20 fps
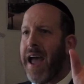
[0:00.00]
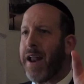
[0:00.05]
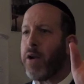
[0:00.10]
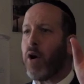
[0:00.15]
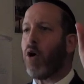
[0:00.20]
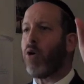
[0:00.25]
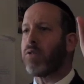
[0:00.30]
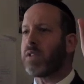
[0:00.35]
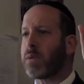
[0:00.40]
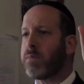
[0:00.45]
and
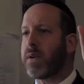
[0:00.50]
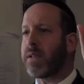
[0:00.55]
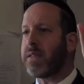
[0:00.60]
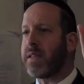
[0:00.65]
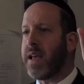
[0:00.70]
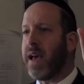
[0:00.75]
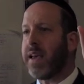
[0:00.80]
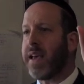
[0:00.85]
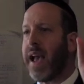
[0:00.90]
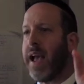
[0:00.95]

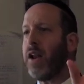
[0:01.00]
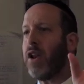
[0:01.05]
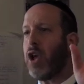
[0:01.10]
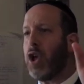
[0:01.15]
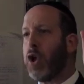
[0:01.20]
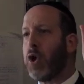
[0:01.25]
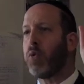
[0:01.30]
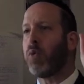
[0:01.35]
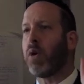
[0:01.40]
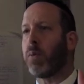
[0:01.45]
ultimately, again,
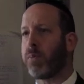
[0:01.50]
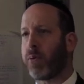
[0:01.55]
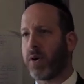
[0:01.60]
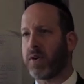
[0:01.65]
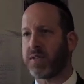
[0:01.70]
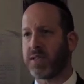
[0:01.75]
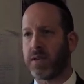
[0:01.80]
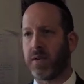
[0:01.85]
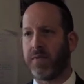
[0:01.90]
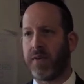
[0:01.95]
you will
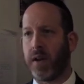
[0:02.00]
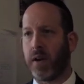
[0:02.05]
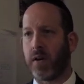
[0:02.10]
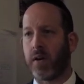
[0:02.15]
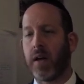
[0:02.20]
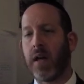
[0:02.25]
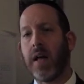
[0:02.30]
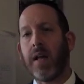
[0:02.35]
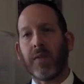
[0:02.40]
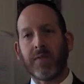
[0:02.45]

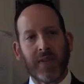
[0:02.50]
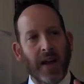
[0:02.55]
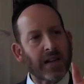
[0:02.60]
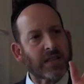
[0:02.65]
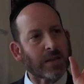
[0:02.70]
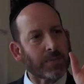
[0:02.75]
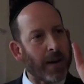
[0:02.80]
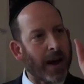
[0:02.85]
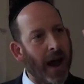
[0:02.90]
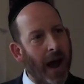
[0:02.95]
persevere.
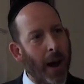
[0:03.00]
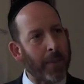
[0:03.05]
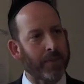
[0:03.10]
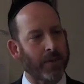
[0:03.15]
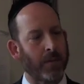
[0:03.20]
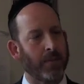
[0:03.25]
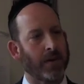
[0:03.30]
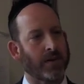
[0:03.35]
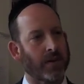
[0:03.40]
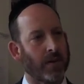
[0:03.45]
That's my
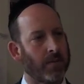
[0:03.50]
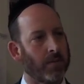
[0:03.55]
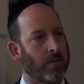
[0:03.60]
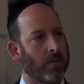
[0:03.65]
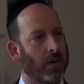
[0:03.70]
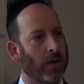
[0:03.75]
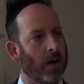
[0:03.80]
optimism.